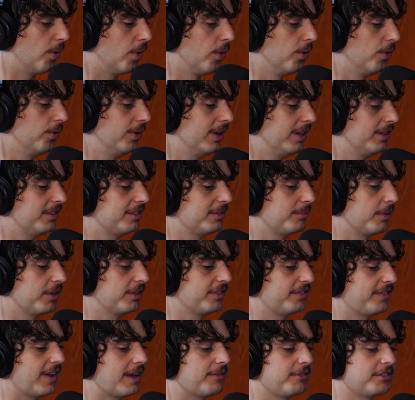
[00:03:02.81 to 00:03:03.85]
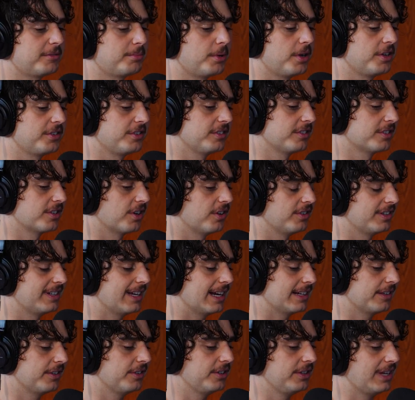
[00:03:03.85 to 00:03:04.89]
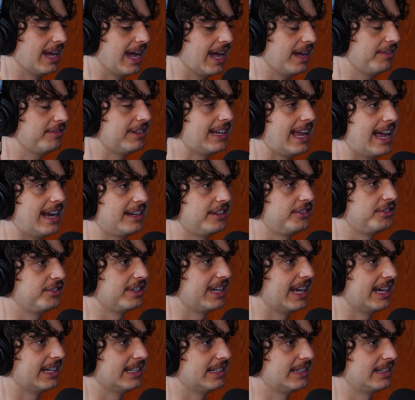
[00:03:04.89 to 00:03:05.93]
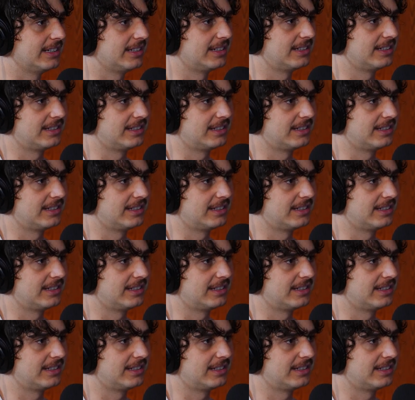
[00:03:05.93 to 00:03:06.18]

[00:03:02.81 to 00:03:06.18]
Who is the most famous person's contact that you have and how did you get it?